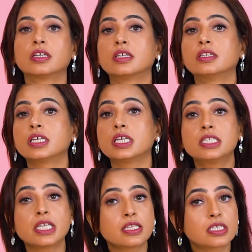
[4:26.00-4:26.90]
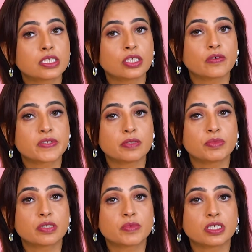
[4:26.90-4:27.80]
the intensity of
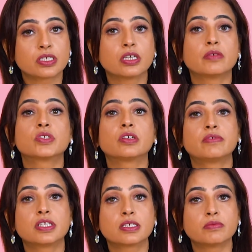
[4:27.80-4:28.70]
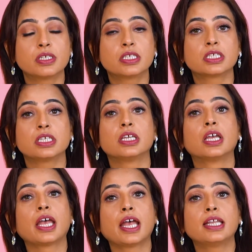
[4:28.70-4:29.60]
symptoms in terms of disability
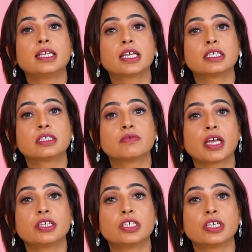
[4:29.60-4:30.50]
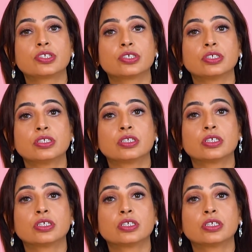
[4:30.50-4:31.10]
and negative ideation,